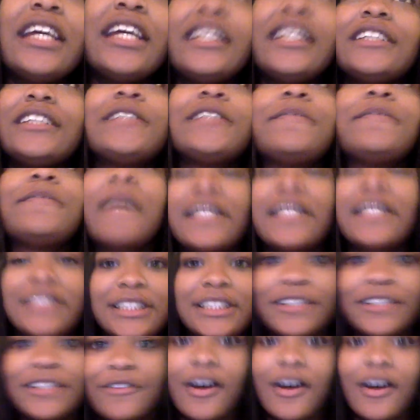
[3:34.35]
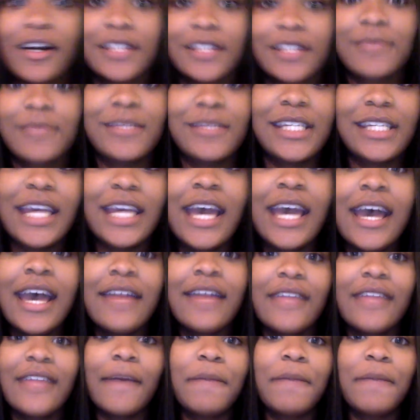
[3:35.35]
especially rocks me
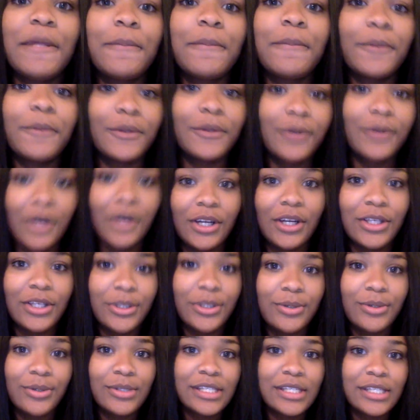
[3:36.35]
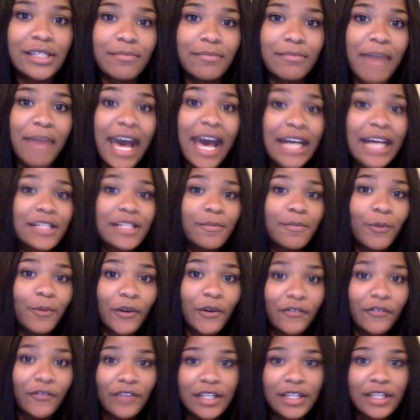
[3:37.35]
that people are using past
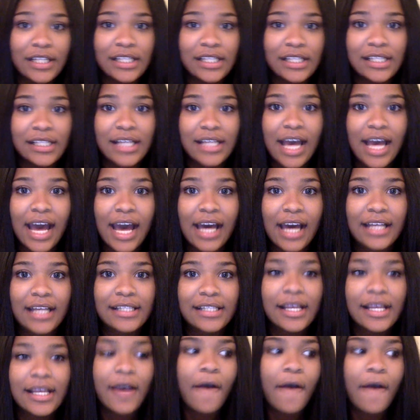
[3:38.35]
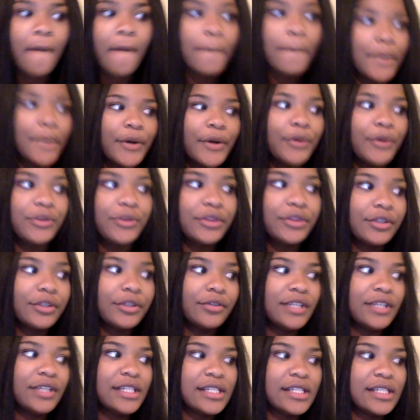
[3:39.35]
boyfriends as both the
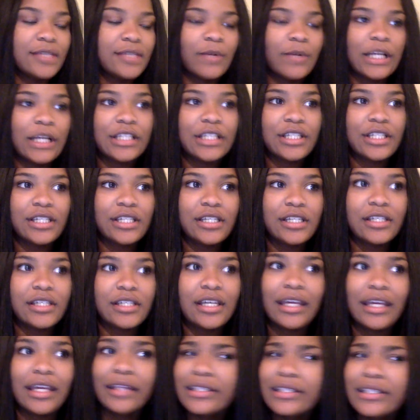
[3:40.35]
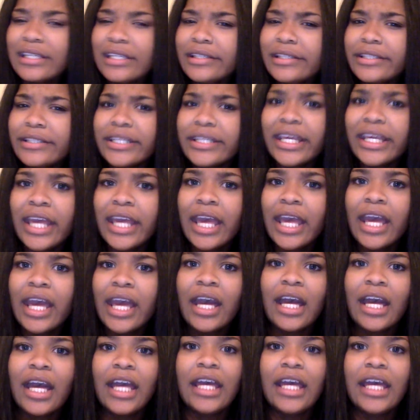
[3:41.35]
reason why she isn't,
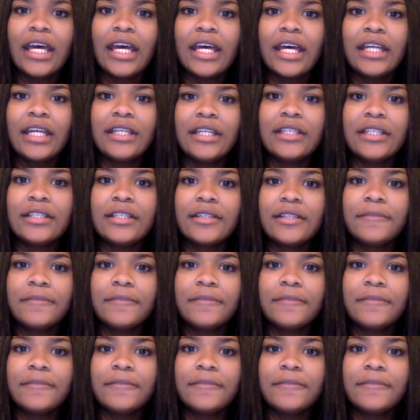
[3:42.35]
and